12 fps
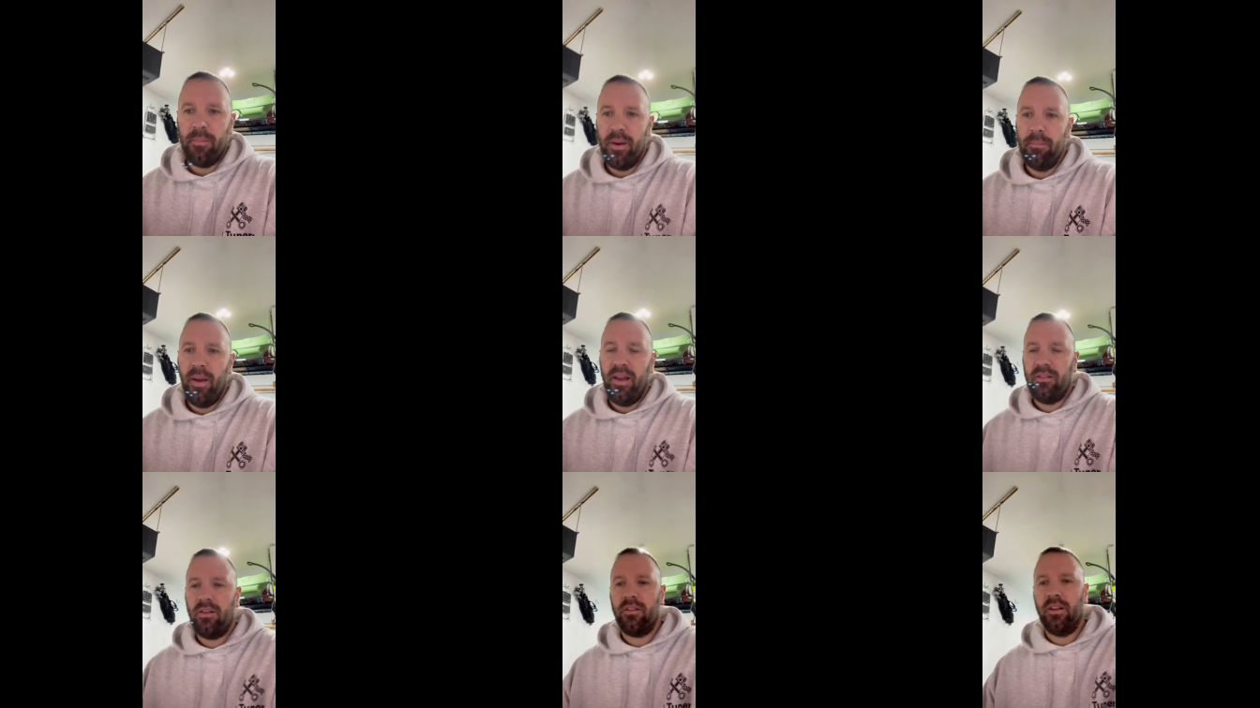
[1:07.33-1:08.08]
And
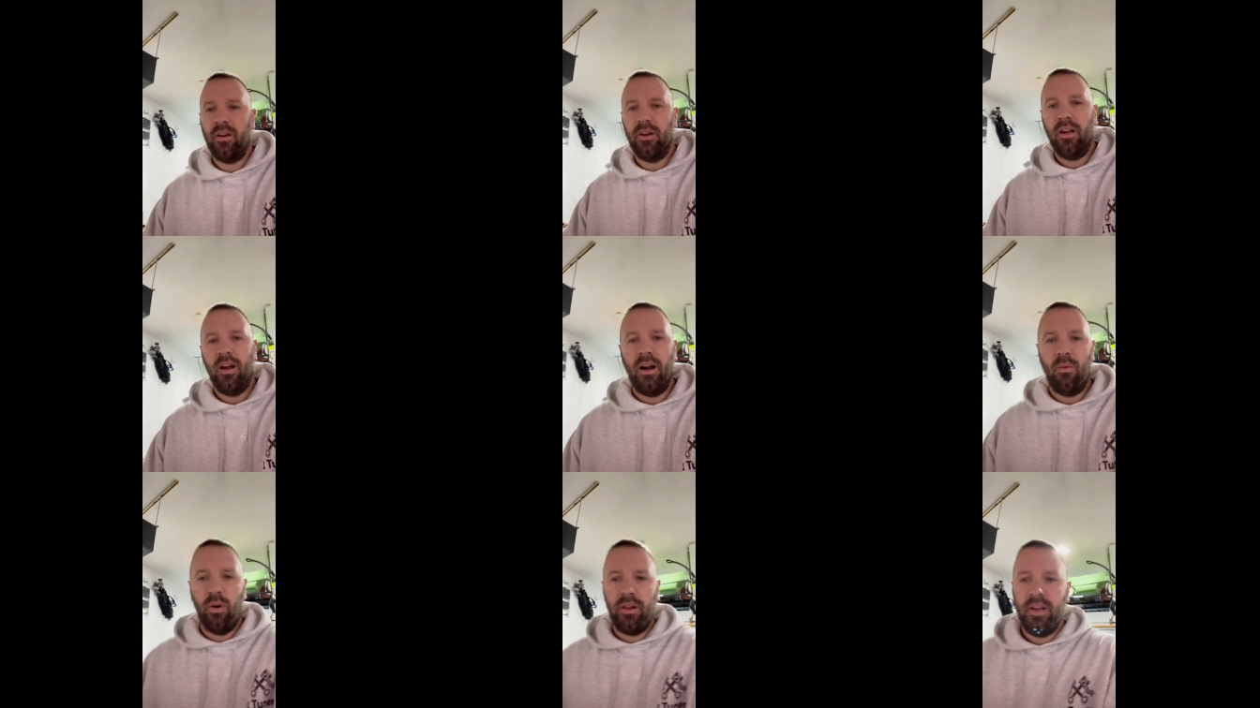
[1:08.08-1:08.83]
basically,
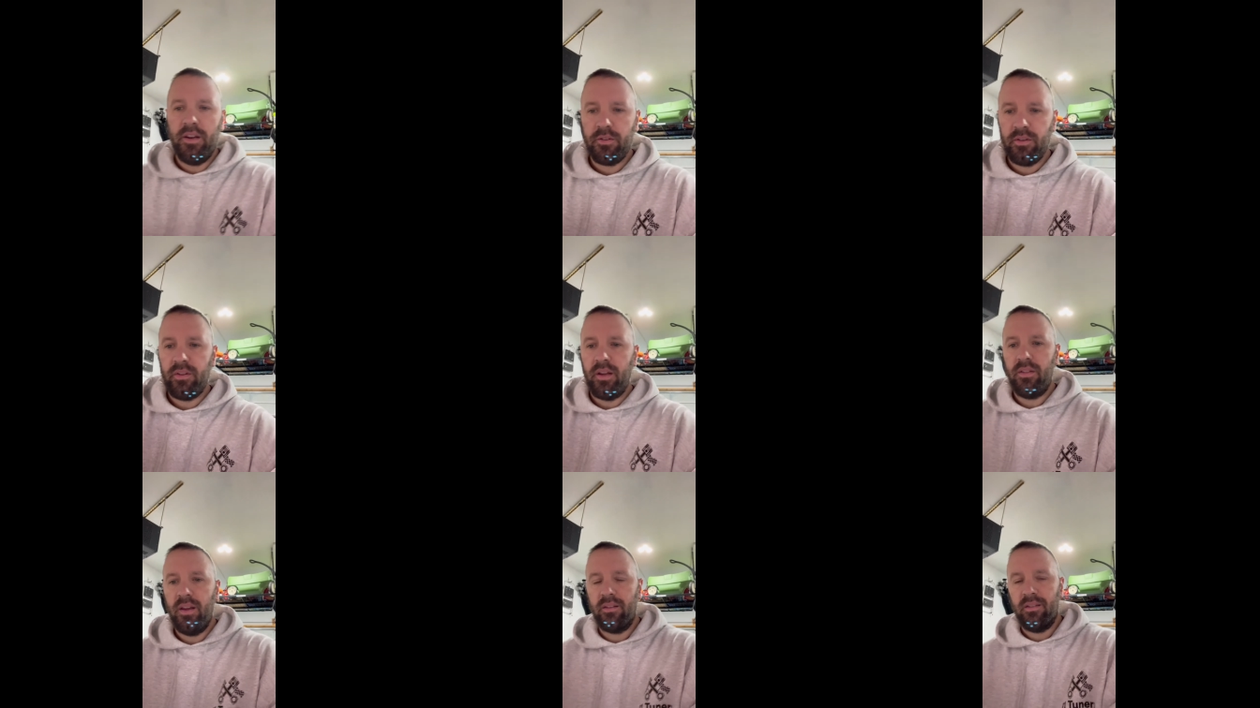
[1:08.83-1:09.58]
one of the interesting
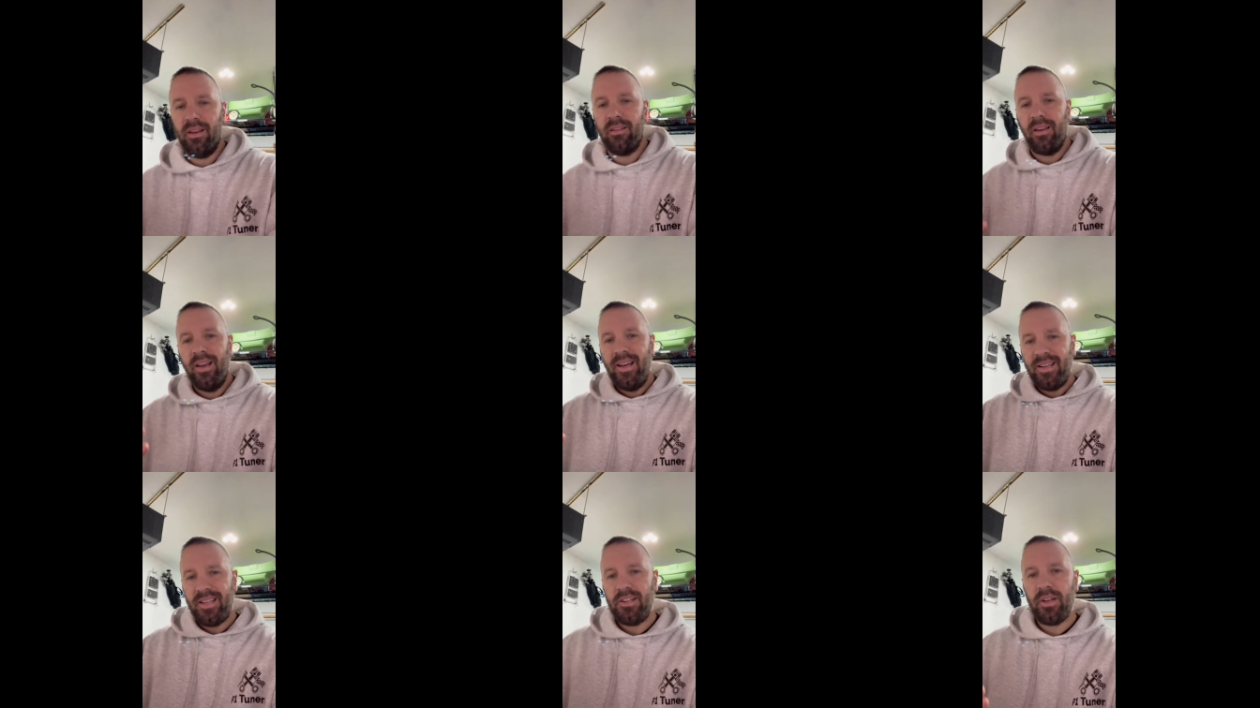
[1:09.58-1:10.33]
things is
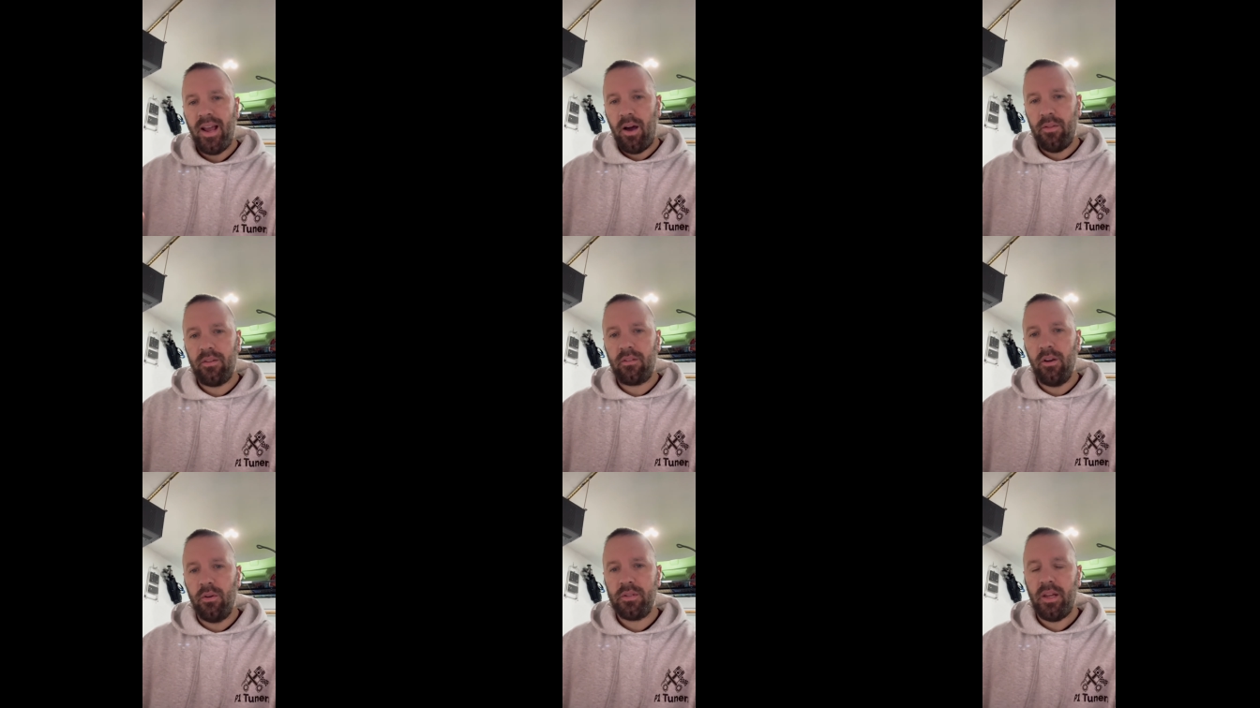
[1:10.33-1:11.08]
essentially how this
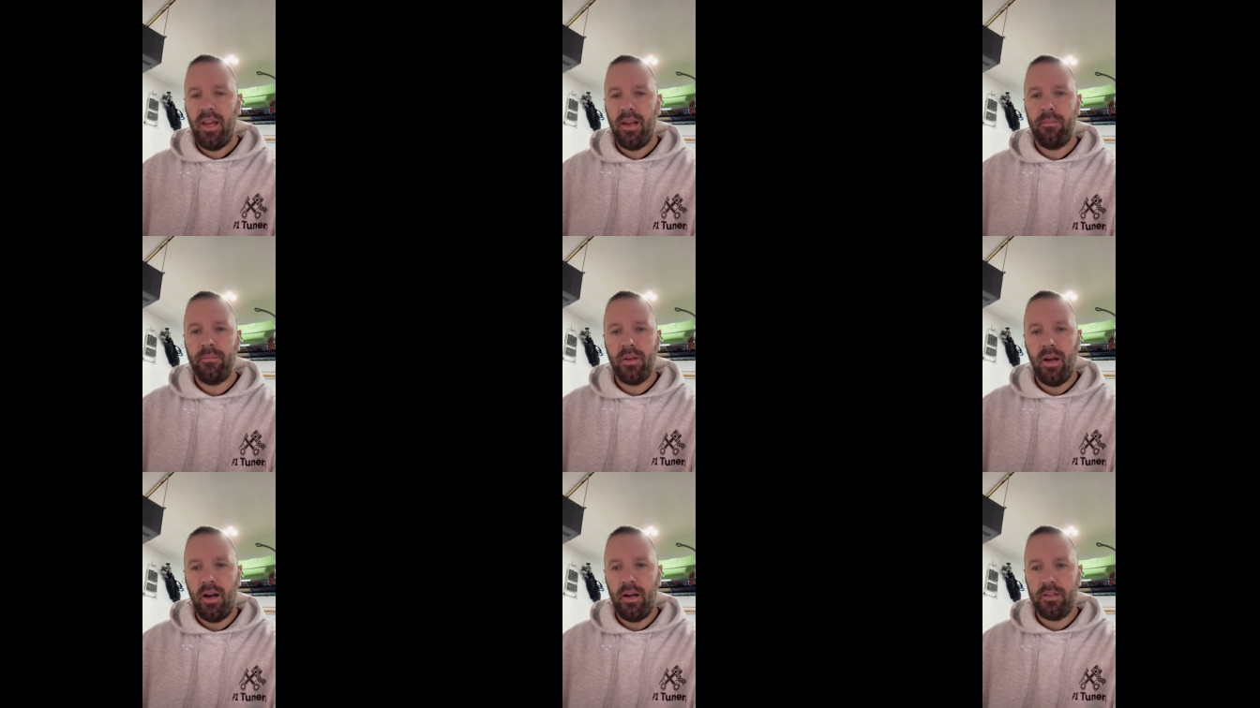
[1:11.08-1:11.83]
ghost
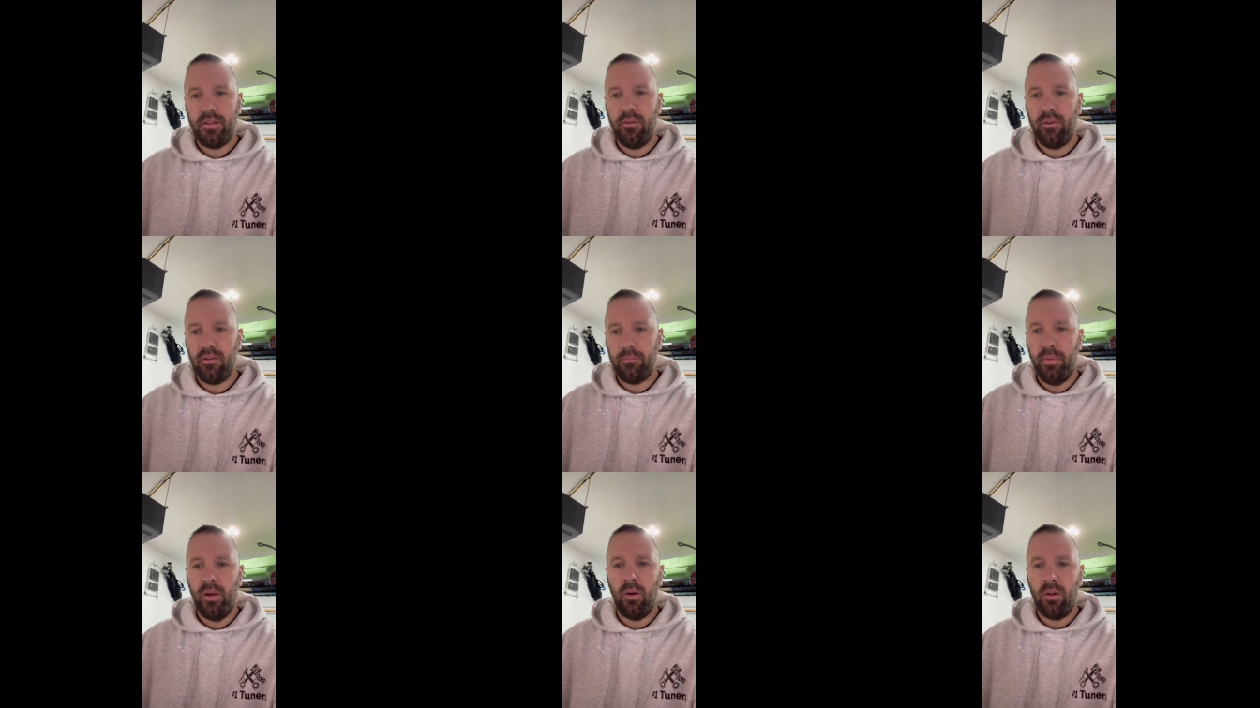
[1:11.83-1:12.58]
cam tune is
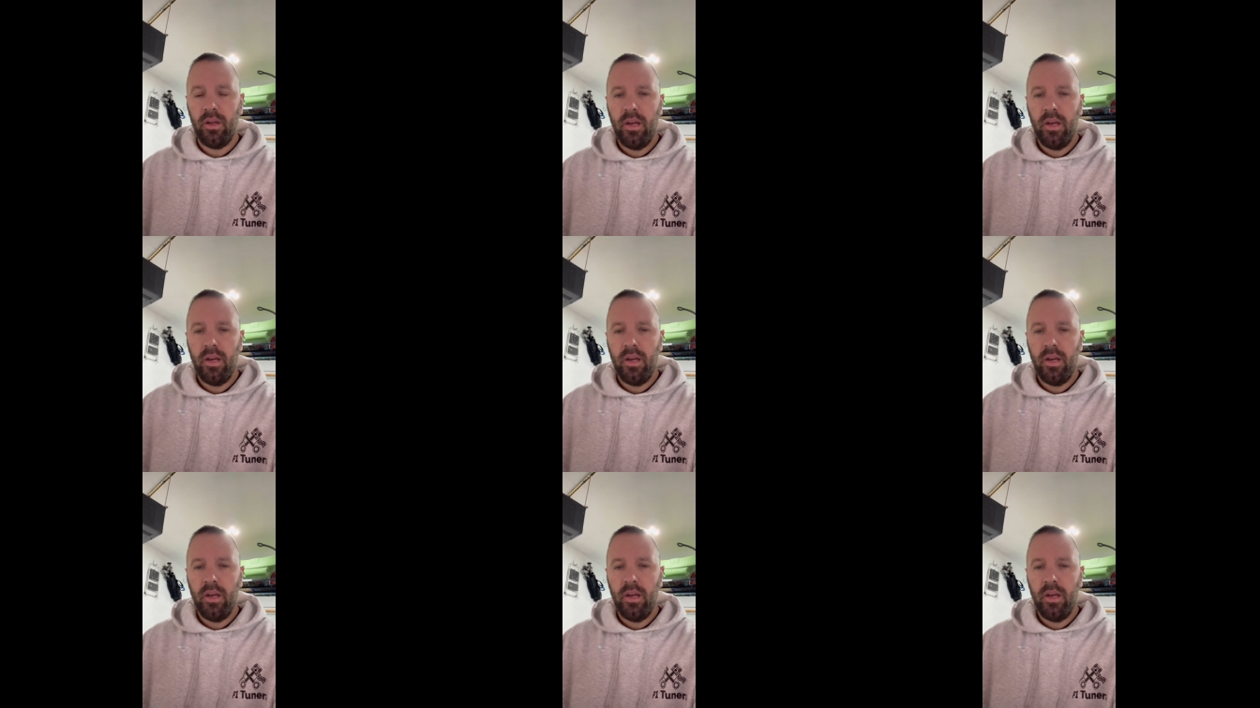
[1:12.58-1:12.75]
built